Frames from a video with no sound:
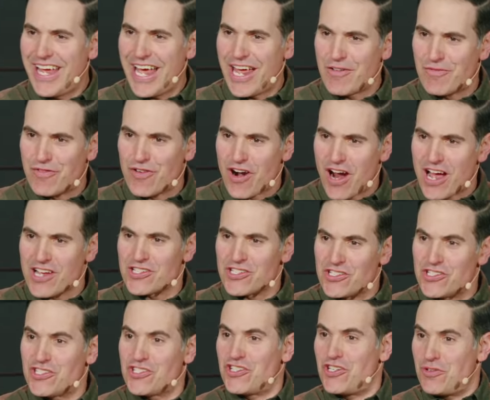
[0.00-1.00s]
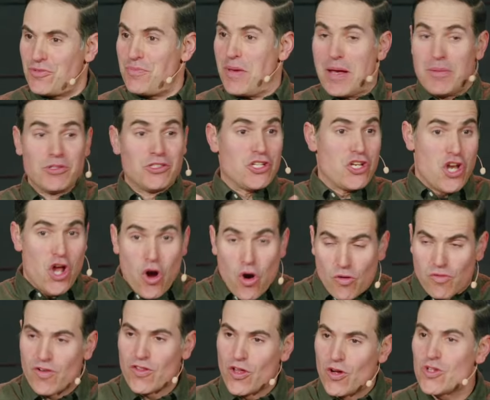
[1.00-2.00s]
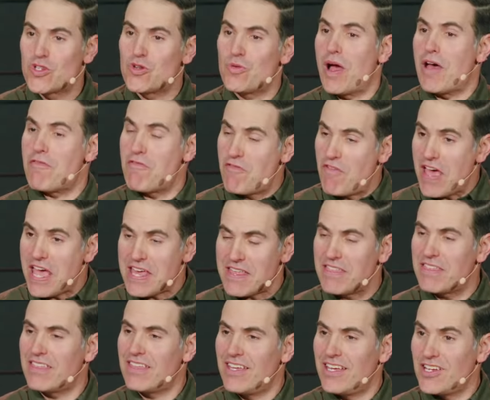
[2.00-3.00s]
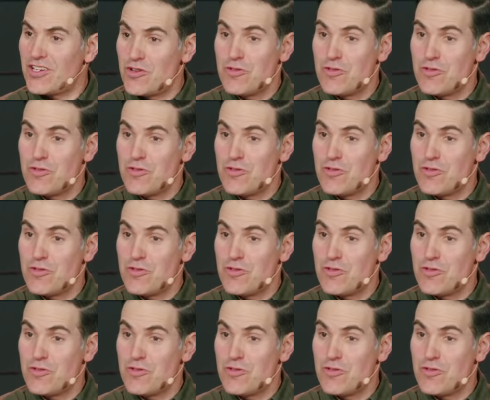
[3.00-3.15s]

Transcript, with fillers: and for us to be able to know, for those who have faith,